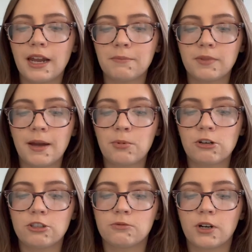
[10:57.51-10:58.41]
I'm that
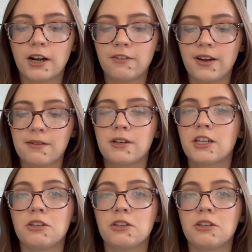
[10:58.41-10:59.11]
person where if I want to